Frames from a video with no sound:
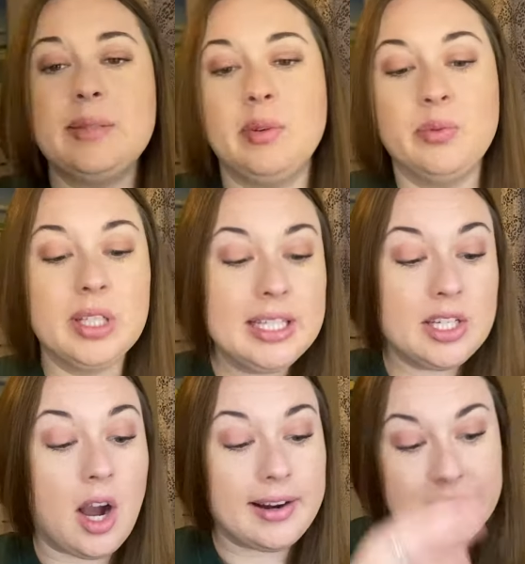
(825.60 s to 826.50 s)
been really
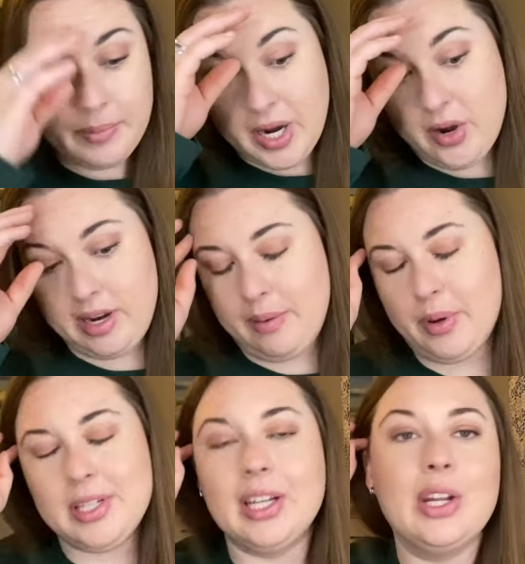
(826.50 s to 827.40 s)
talked about, in
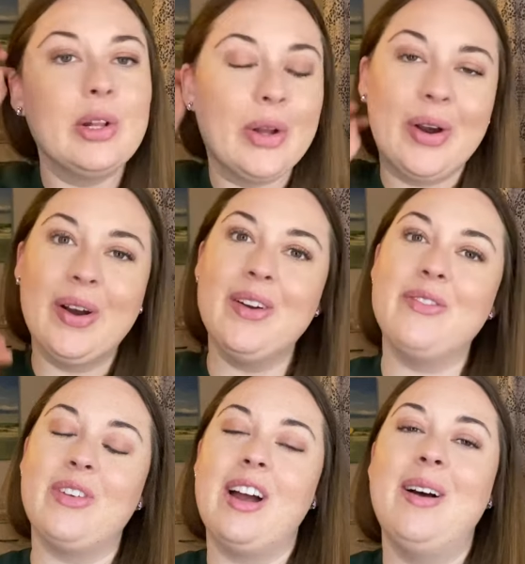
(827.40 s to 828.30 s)
particular
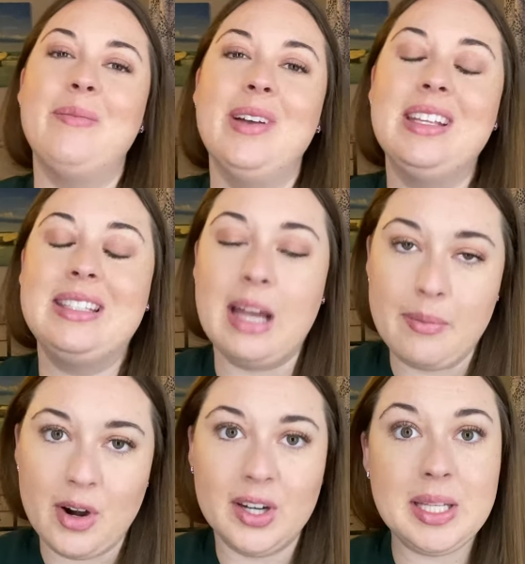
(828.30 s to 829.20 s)
from
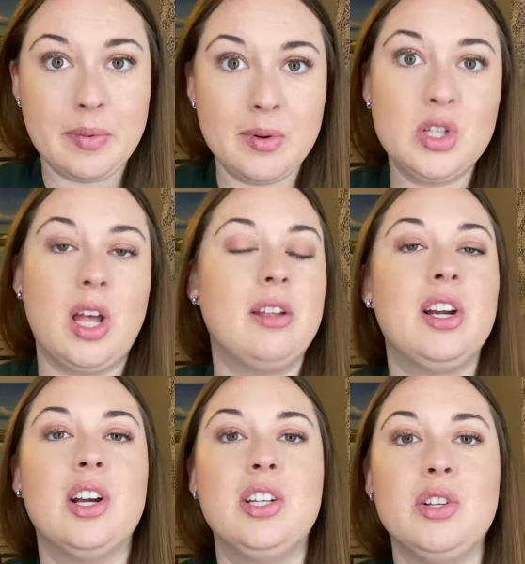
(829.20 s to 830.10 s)
Summer Michelle
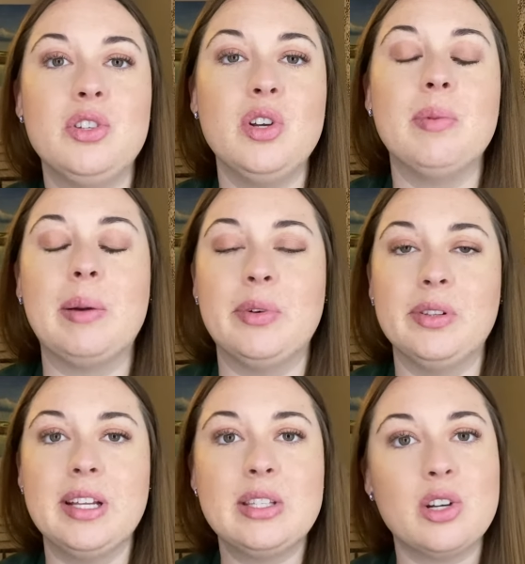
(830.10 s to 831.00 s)
here on YouTube. I will
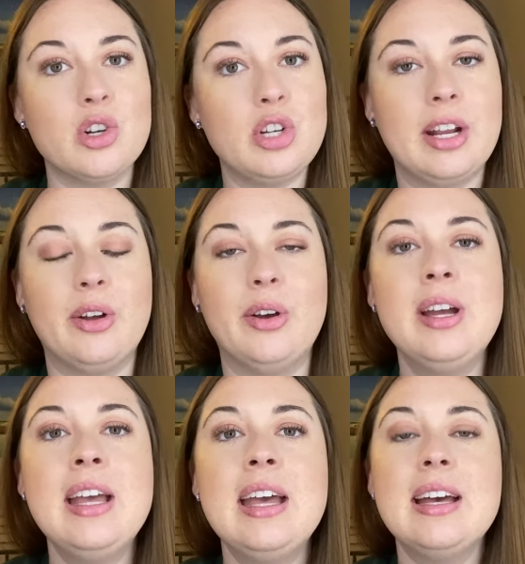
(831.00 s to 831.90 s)
list her channel
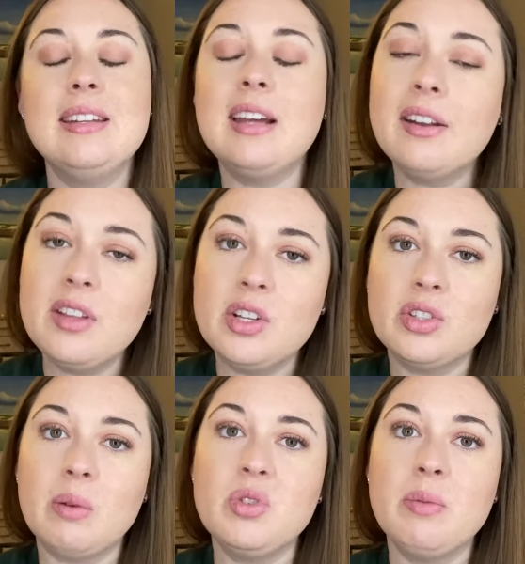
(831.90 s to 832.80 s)
down in the
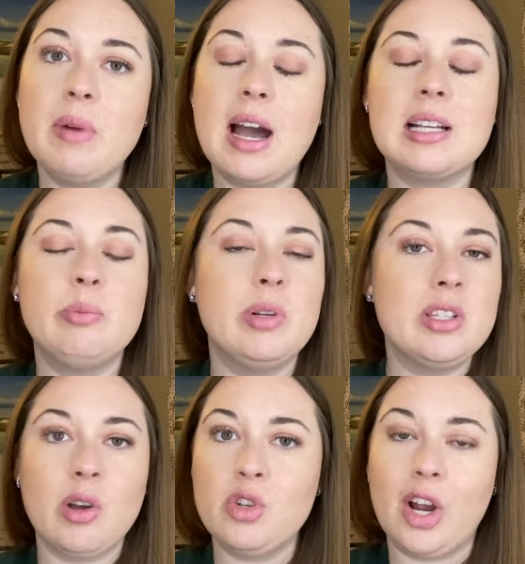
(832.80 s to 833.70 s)
description box. Please
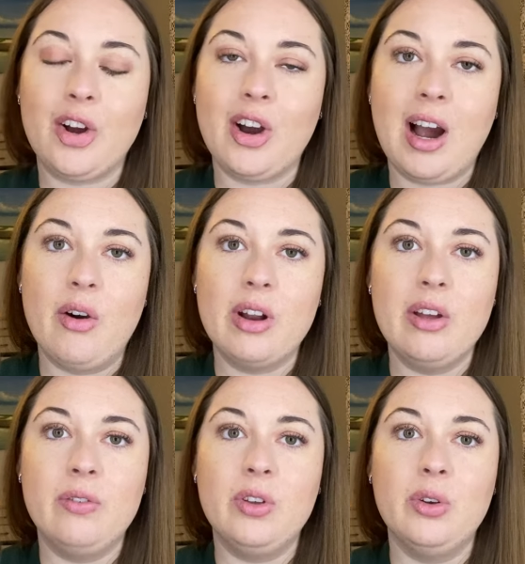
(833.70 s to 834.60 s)
go check her out
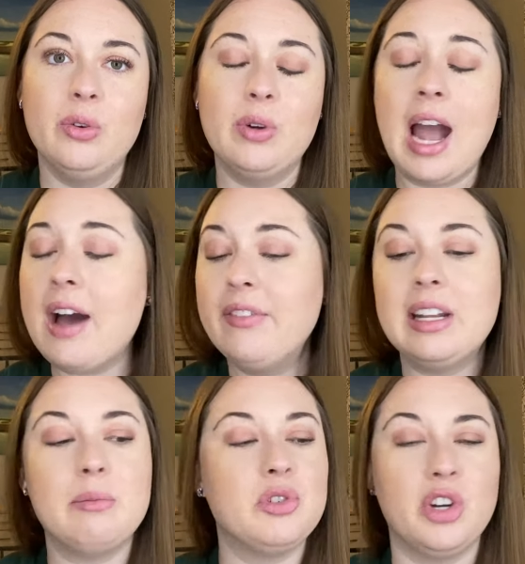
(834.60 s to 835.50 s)
if you haven't.
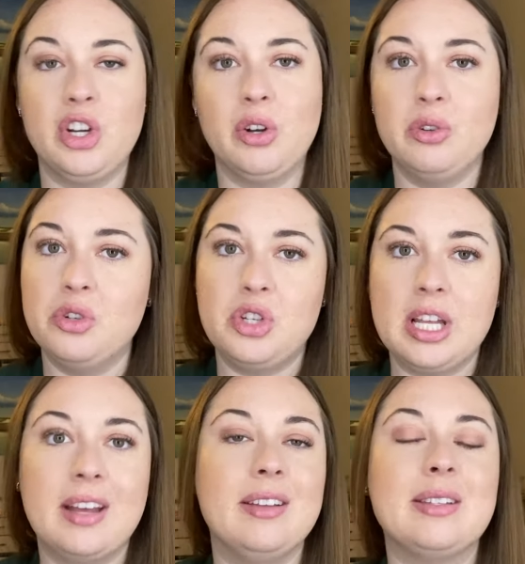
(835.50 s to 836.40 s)
I'm sure you know who she
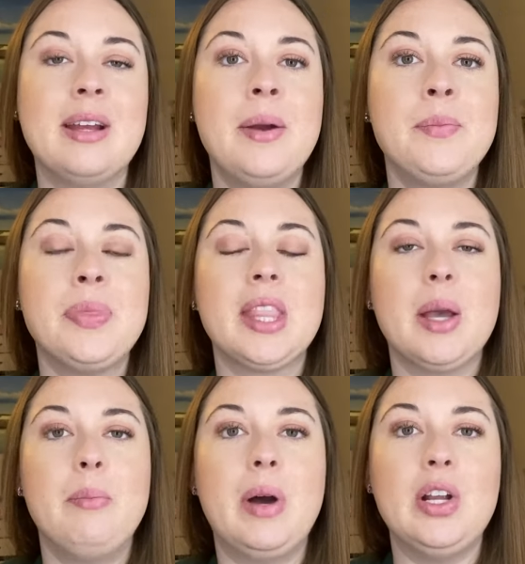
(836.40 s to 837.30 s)
is.
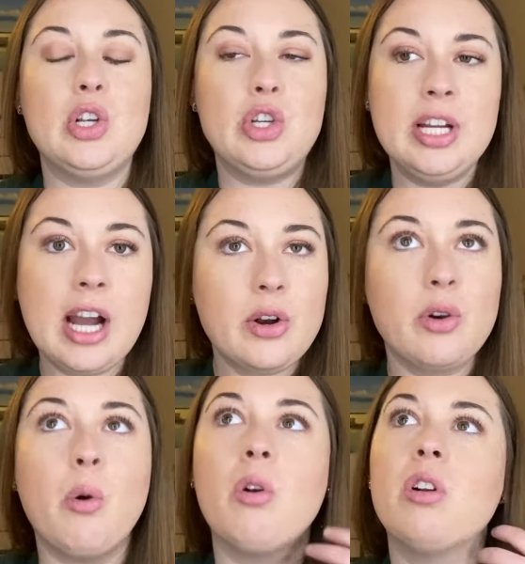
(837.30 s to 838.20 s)
But she got her
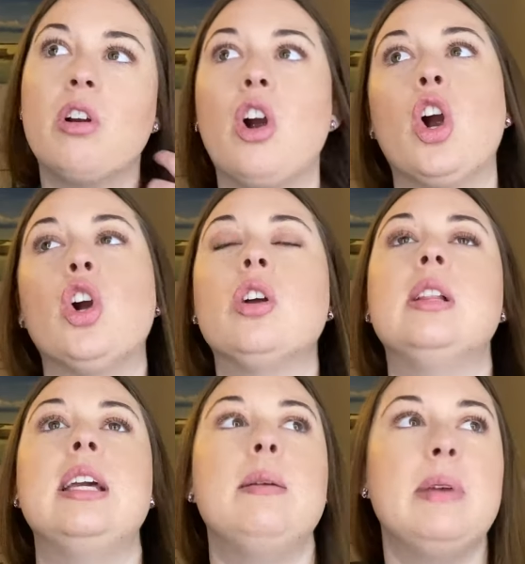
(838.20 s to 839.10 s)
order
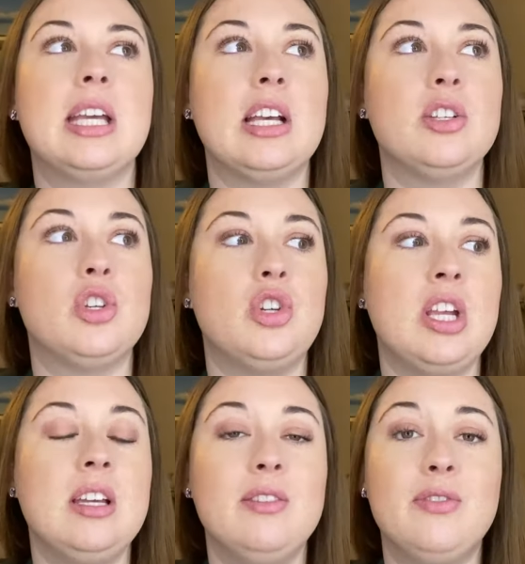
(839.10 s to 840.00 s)
early because she